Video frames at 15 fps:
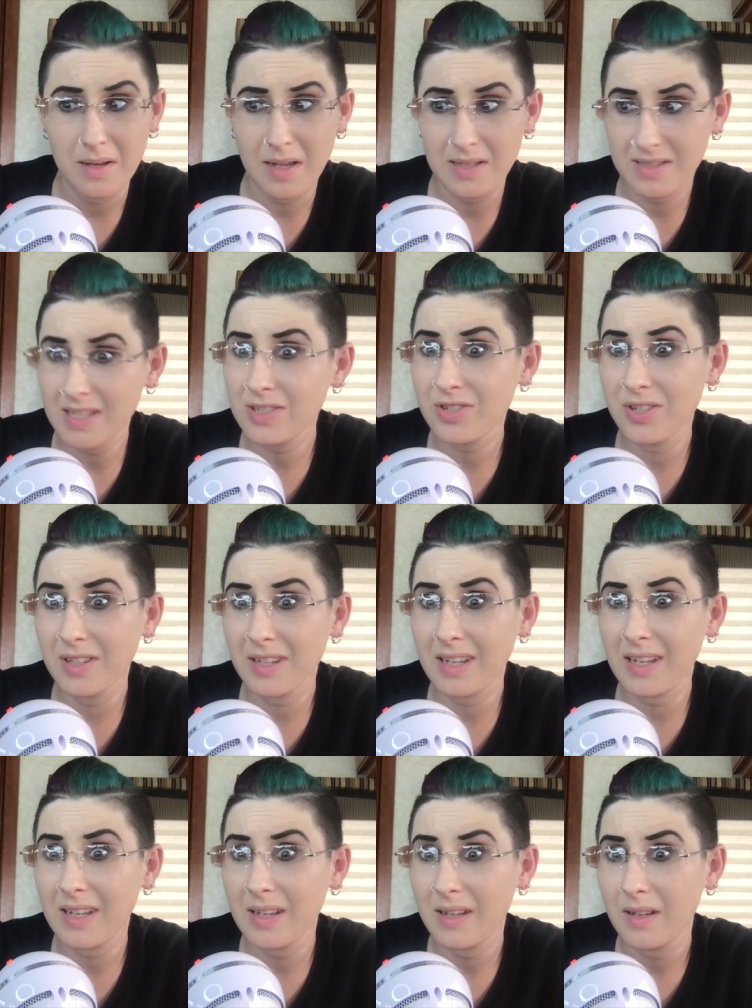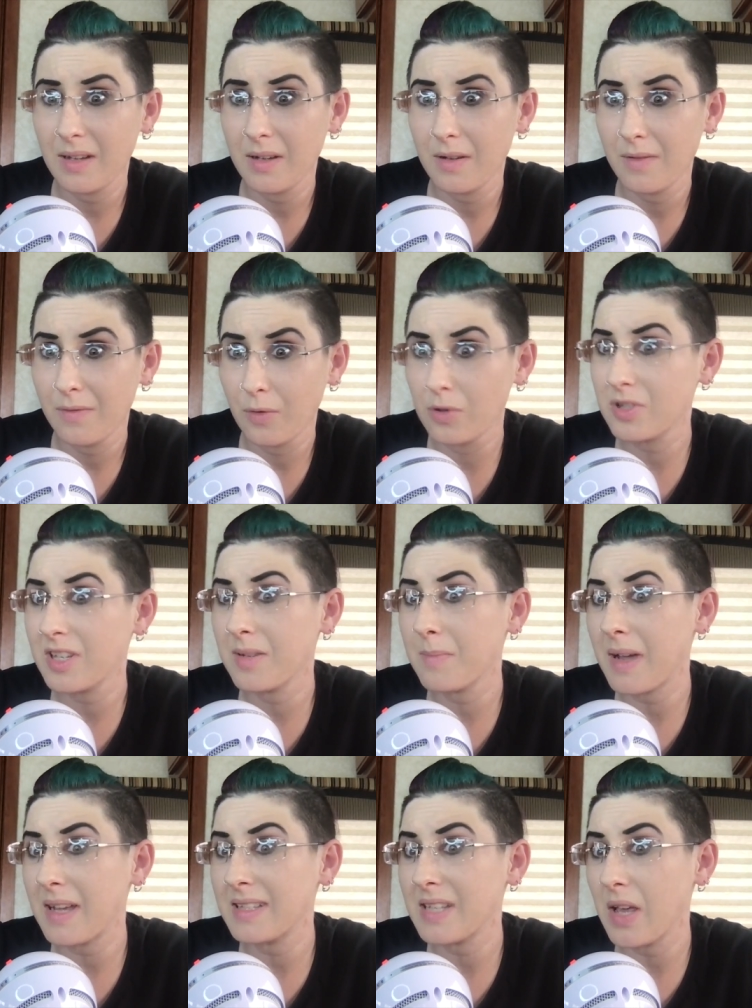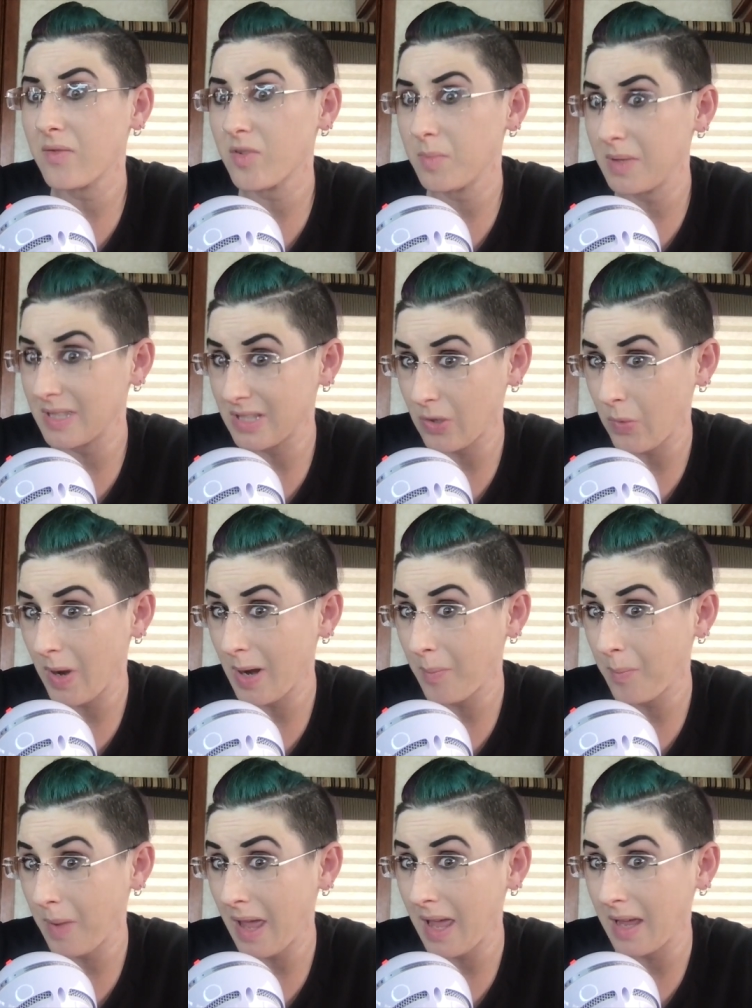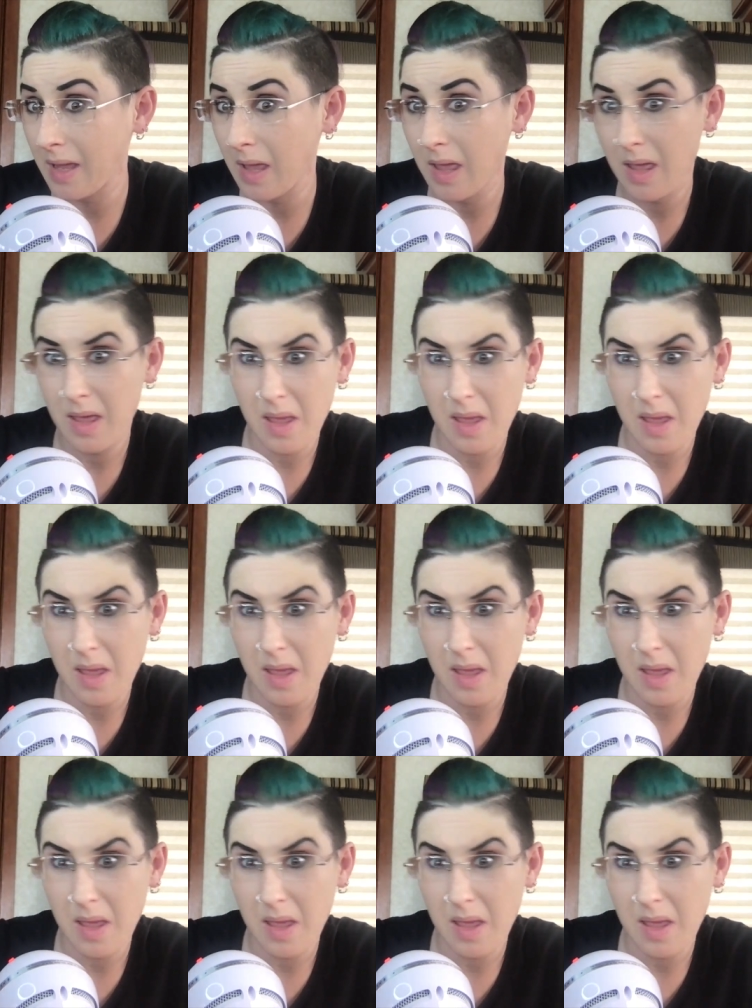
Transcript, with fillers: essentially forcing myself to be a square peg